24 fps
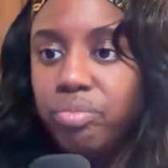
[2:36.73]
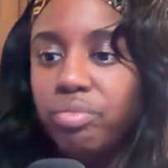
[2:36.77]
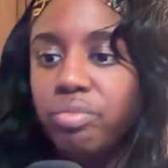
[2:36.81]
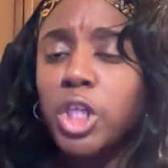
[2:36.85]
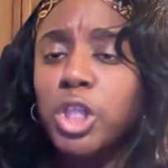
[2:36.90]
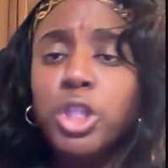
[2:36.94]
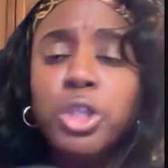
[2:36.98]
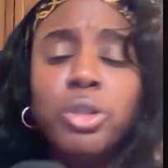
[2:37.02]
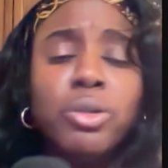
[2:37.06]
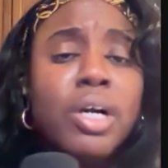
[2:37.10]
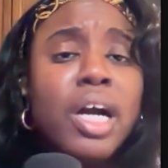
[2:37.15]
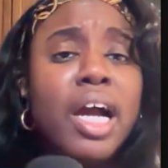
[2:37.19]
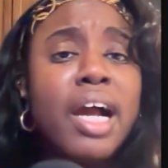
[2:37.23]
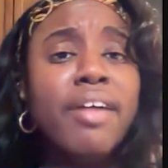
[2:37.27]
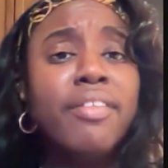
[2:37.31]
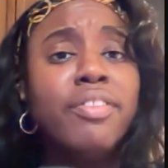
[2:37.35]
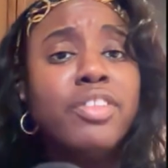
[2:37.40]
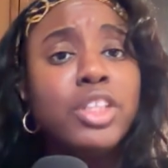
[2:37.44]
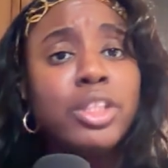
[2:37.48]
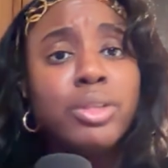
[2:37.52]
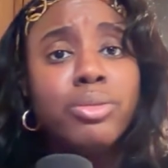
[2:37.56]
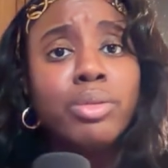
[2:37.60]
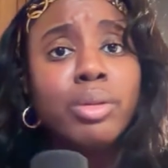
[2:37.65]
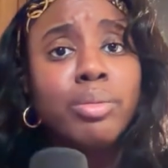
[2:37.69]
You don't have
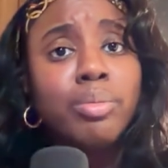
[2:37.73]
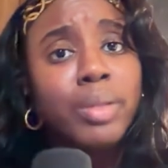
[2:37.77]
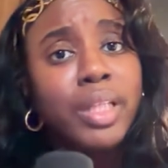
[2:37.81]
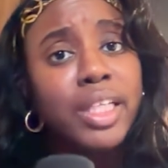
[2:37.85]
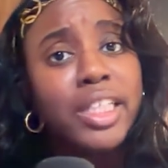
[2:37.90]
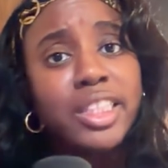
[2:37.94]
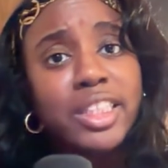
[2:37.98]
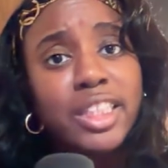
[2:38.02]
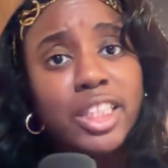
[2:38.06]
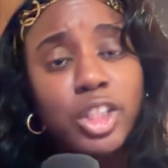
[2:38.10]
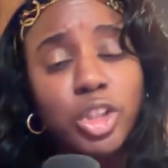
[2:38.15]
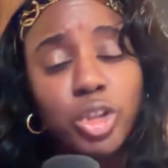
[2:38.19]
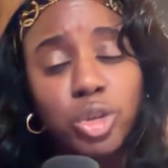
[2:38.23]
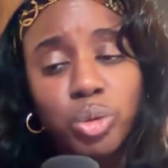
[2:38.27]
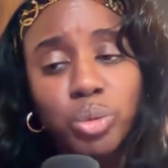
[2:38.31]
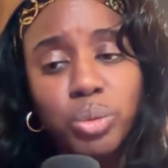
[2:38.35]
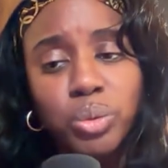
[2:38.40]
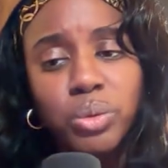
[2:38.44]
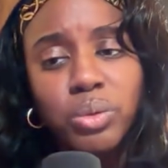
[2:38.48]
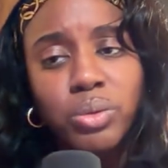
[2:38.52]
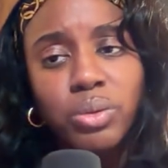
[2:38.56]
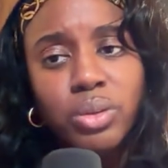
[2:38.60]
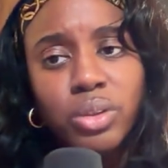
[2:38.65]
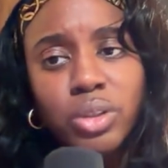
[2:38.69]
to replace these
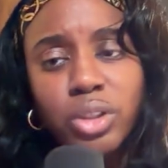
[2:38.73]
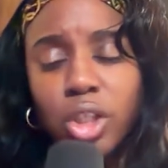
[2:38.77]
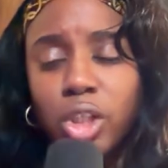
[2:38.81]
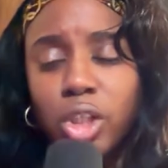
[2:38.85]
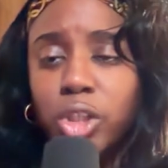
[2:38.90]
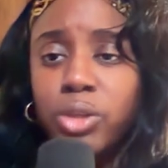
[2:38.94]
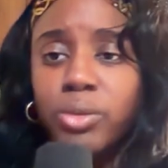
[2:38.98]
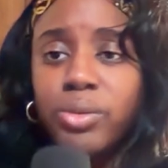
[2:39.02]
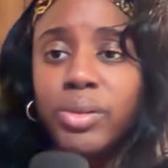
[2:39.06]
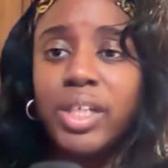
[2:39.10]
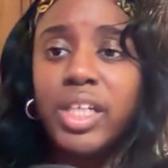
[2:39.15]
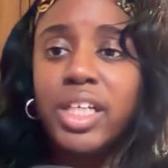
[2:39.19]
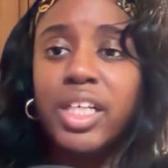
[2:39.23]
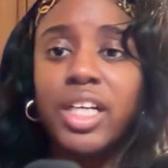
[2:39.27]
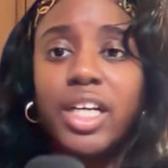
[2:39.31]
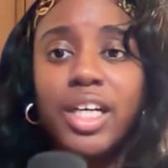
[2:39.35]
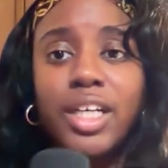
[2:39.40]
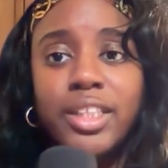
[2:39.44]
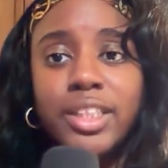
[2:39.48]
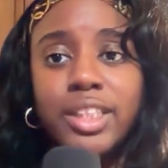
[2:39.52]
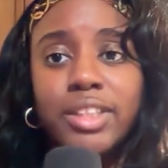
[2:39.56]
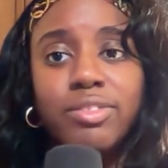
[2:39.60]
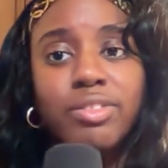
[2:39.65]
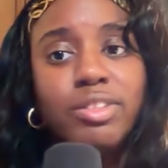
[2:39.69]
tools or create
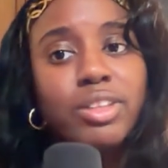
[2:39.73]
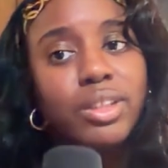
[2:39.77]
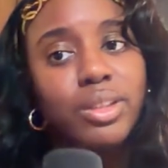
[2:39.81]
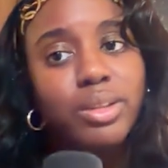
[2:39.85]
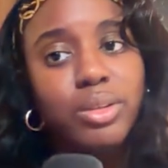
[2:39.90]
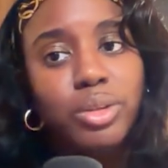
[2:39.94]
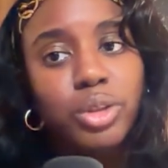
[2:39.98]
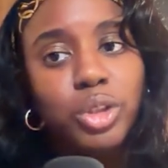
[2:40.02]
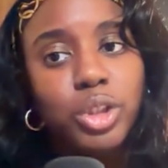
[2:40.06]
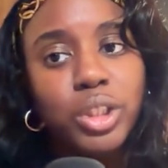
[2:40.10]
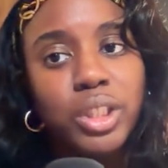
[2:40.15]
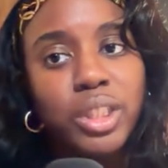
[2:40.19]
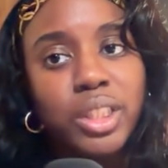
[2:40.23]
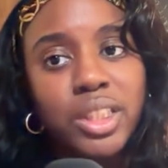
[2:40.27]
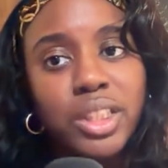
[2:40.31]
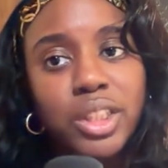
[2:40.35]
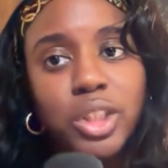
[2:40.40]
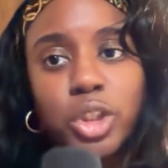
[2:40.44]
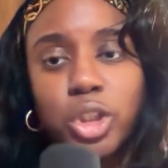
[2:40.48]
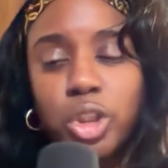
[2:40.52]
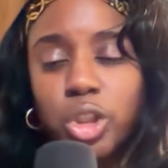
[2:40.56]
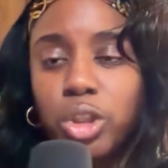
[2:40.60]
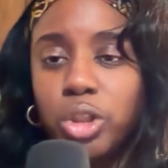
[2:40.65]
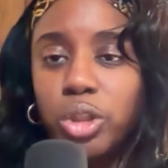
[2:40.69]
custom solutions
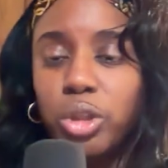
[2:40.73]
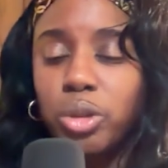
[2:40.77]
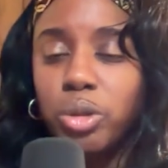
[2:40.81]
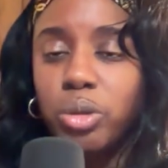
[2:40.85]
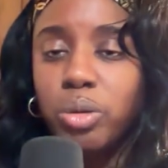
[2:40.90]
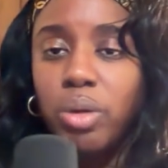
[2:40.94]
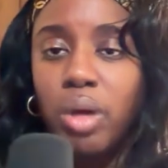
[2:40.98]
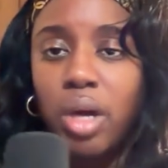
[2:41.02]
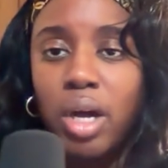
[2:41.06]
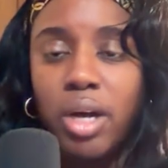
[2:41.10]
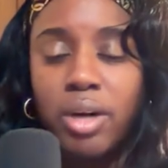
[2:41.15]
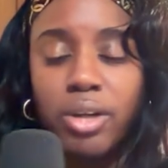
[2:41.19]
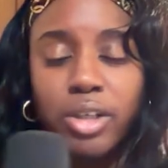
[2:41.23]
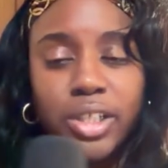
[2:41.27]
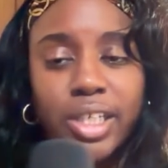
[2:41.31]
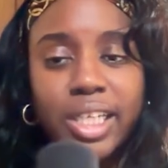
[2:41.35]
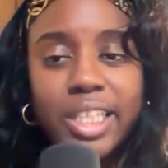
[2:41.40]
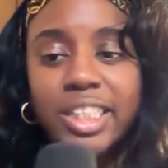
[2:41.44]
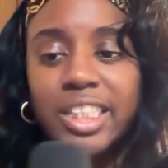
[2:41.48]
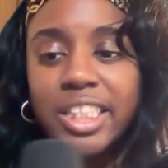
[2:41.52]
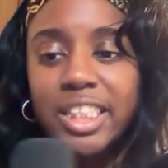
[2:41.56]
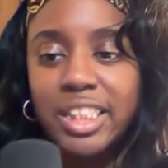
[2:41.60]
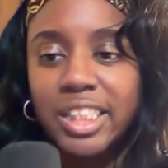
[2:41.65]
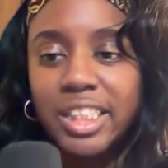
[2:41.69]
to
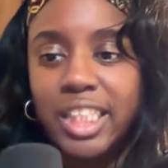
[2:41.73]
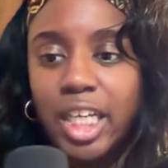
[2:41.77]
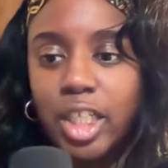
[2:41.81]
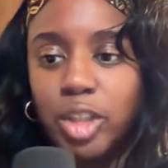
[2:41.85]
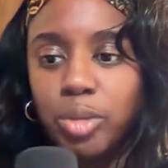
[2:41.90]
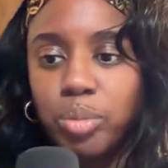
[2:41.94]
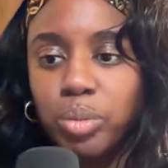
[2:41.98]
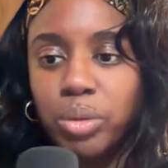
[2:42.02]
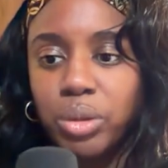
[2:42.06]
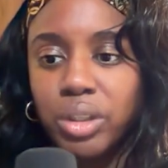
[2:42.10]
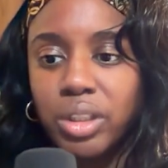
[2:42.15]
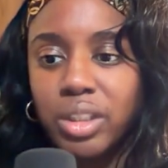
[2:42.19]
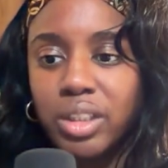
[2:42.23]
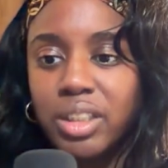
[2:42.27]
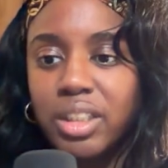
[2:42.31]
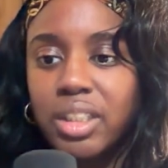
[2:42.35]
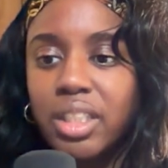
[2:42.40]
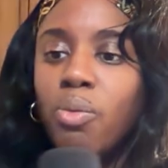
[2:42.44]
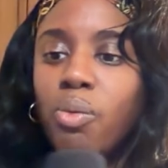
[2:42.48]
create these dashboards.